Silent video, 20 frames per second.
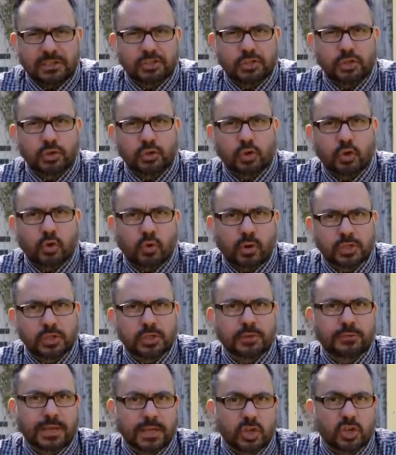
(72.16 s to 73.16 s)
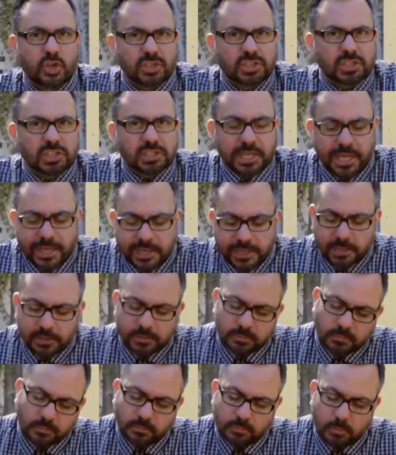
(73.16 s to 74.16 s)
external crunch of like a good steak.
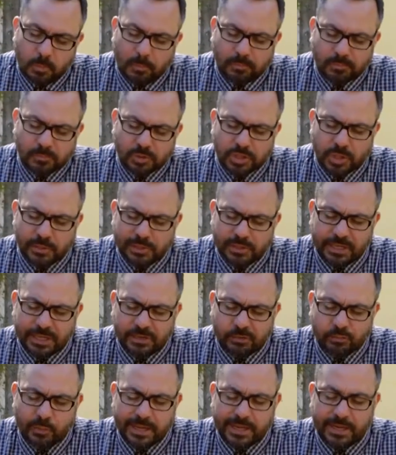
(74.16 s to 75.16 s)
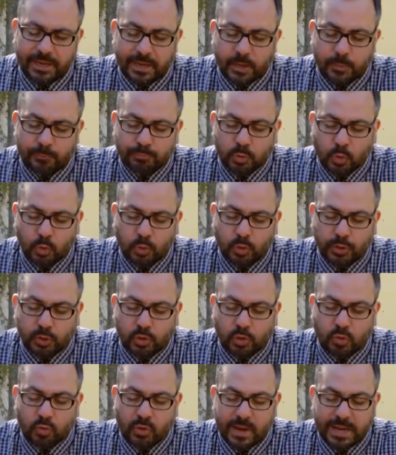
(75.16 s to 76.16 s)
So it's really like all
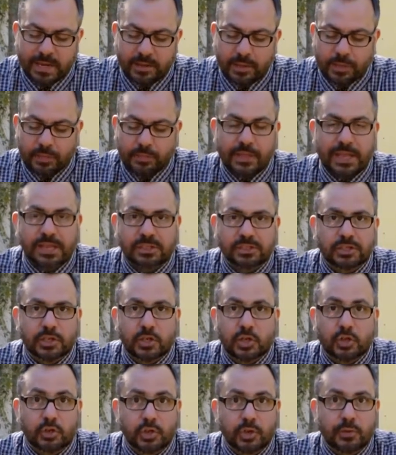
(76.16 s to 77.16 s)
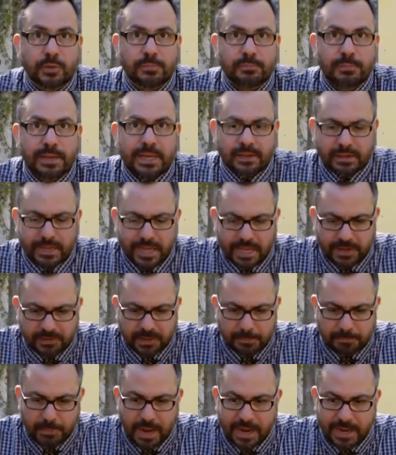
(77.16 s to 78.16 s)
the great things that you can do with meat kind
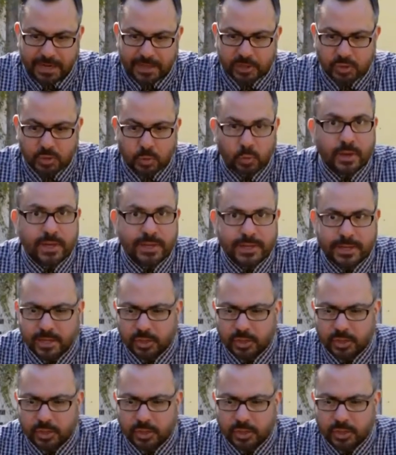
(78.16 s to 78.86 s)
of combined into one